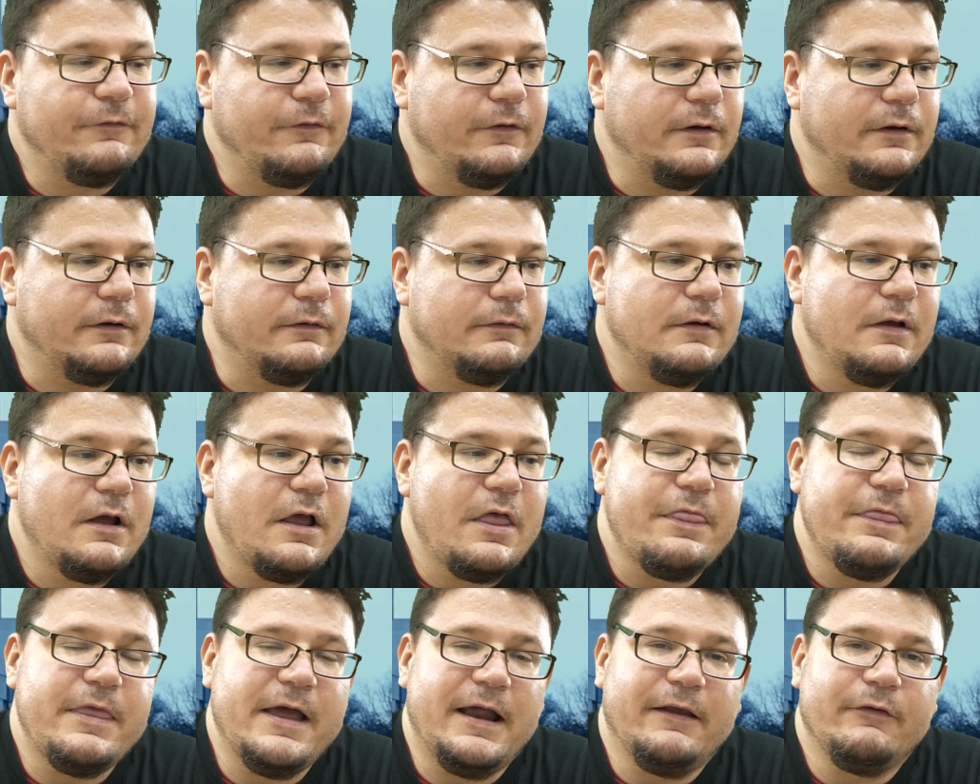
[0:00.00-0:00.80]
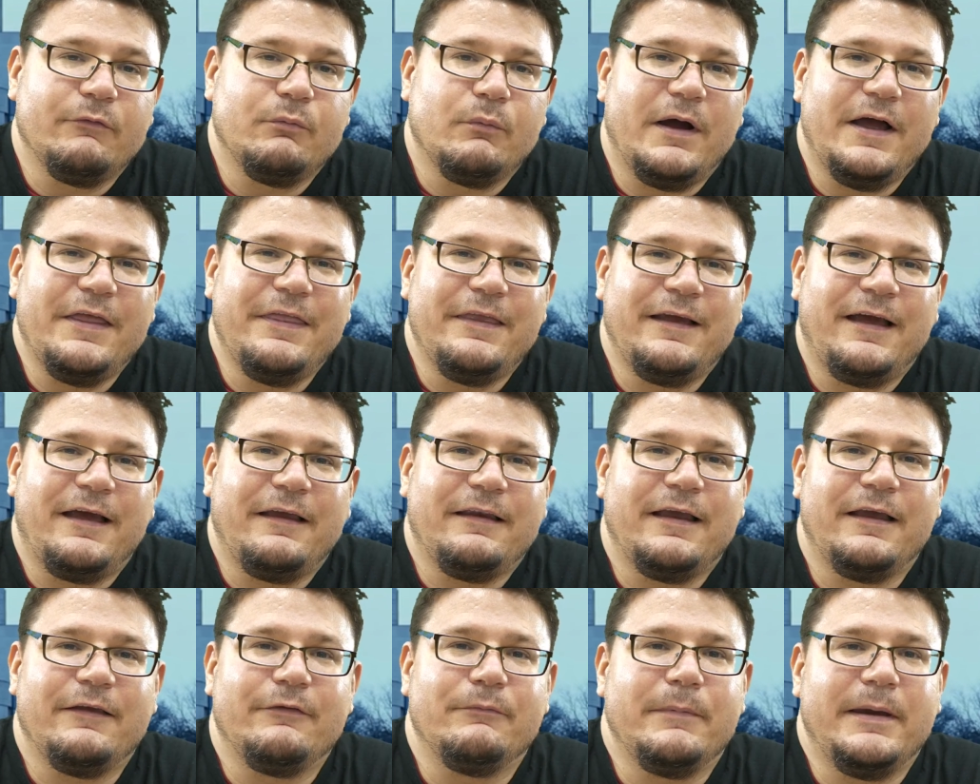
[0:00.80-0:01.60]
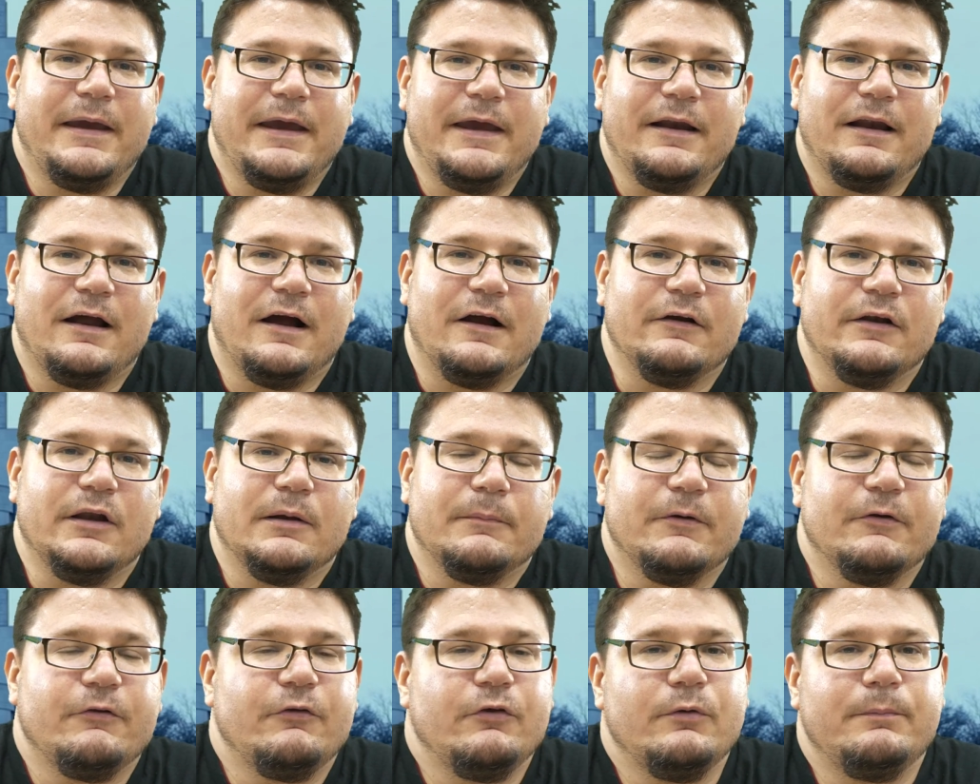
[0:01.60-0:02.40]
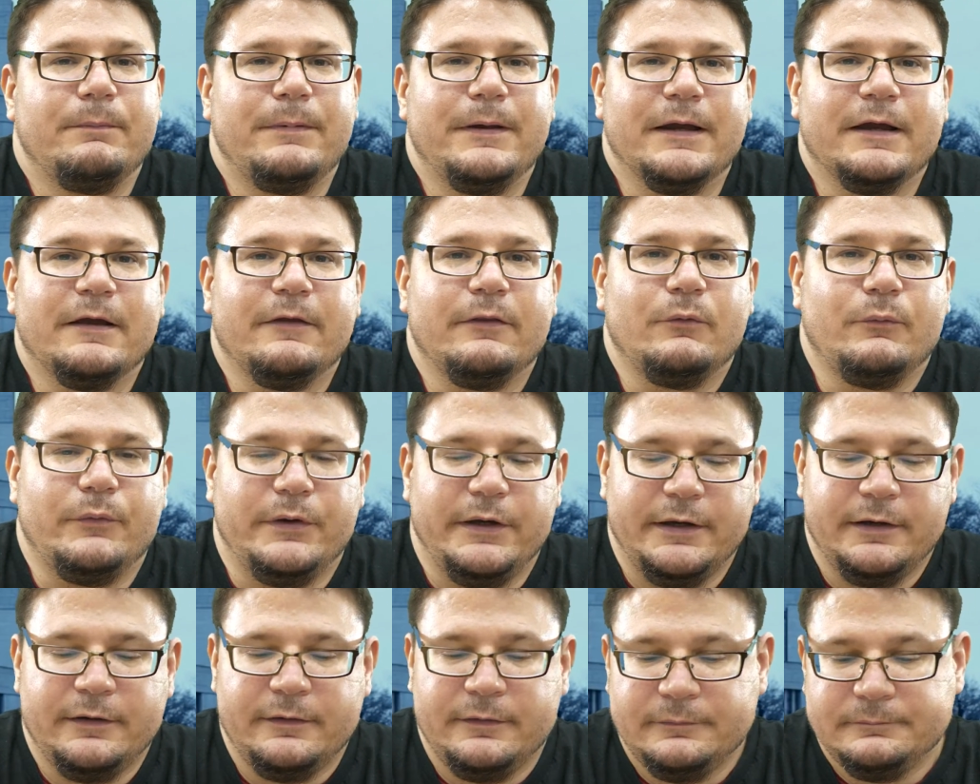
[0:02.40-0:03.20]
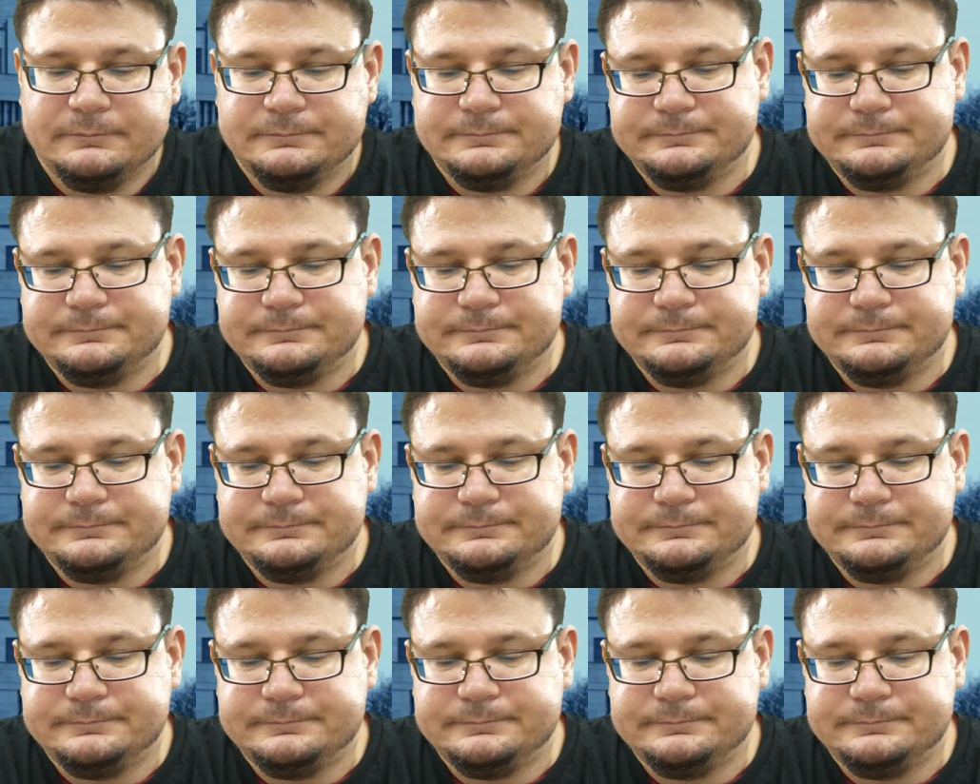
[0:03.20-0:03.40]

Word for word: so that is why that has made our number two pick of the week.